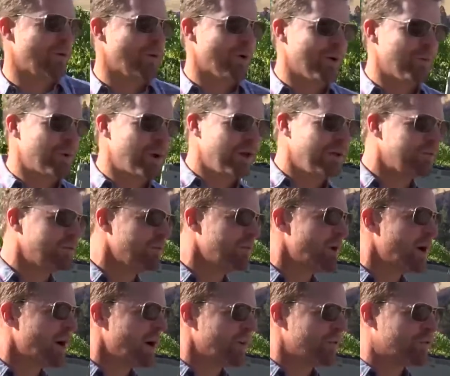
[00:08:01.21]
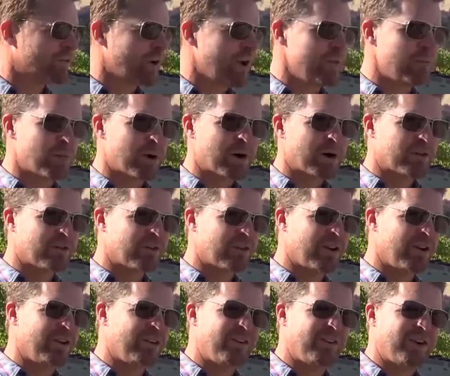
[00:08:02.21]
of one of my uh, trademarks.
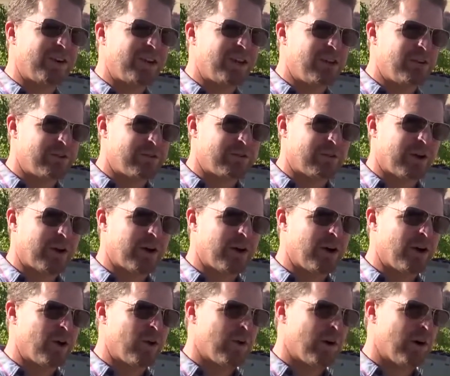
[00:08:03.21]
Started doing it years ago.